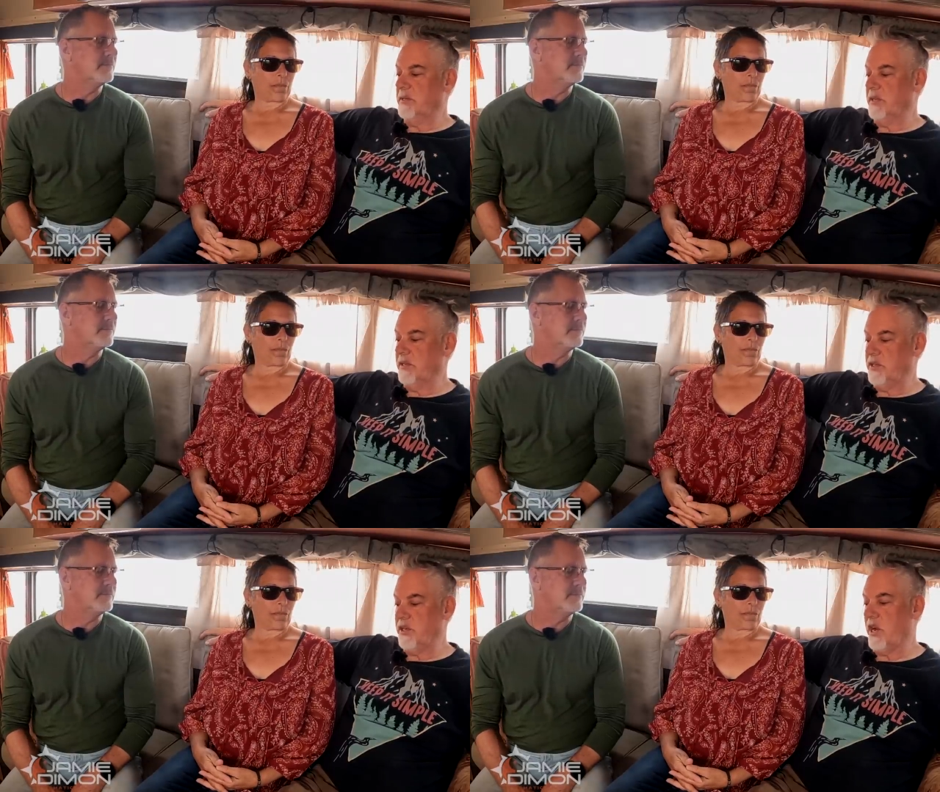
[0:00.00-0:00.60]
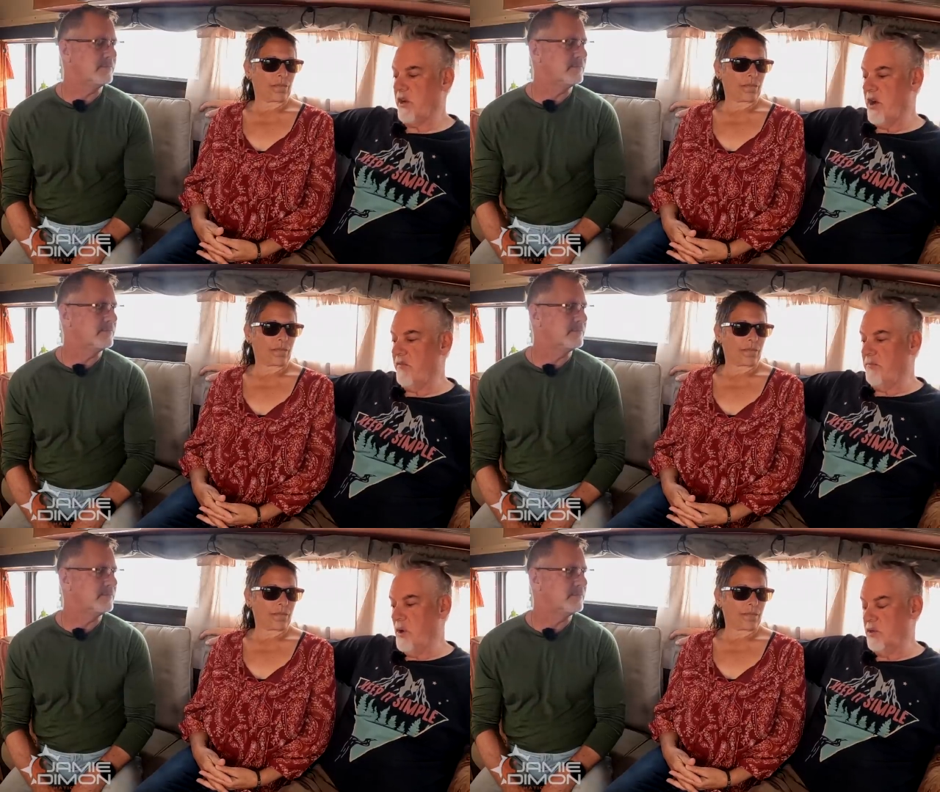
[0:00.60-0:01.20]
Speaker 1: to check
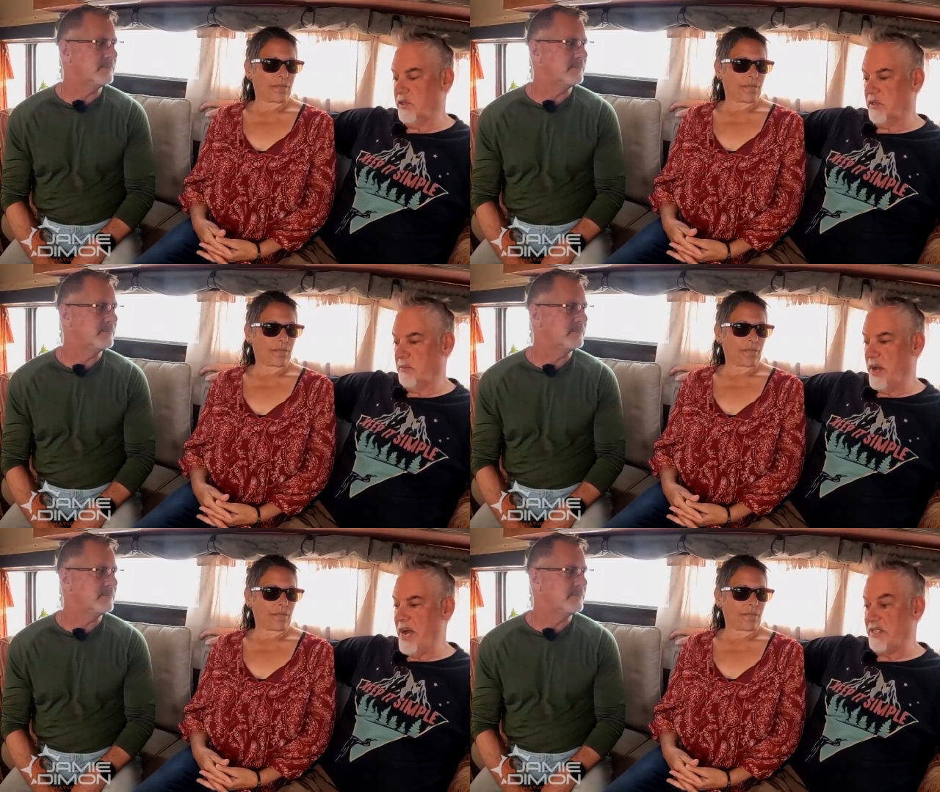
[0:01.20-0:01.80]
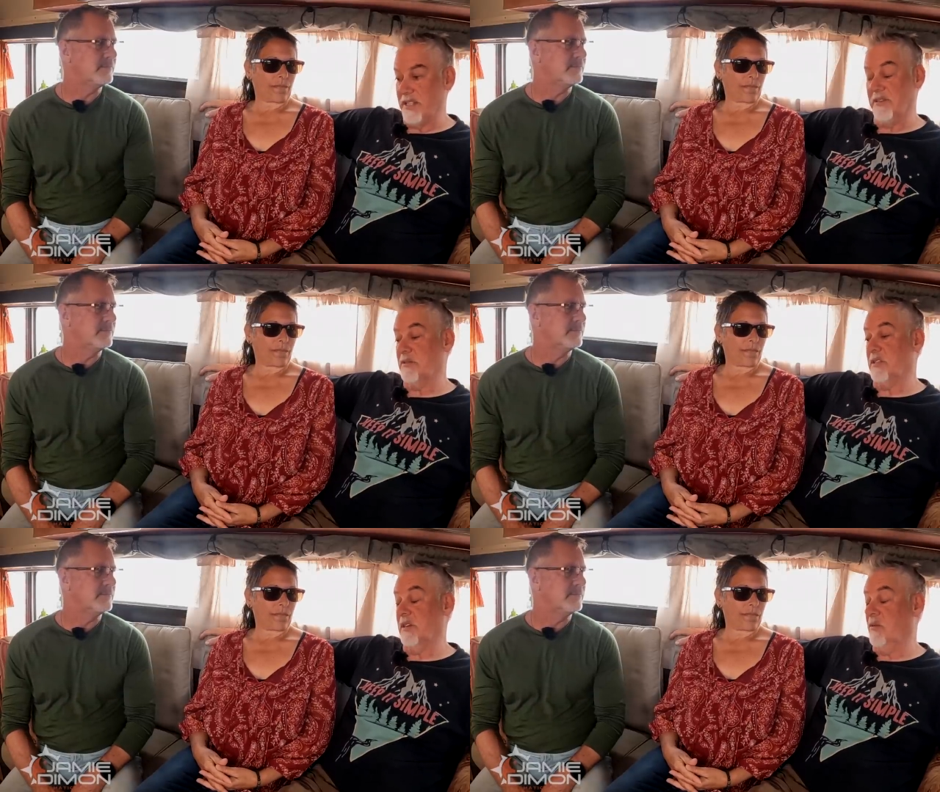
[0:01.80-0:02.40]
off most of the boxes. It was a little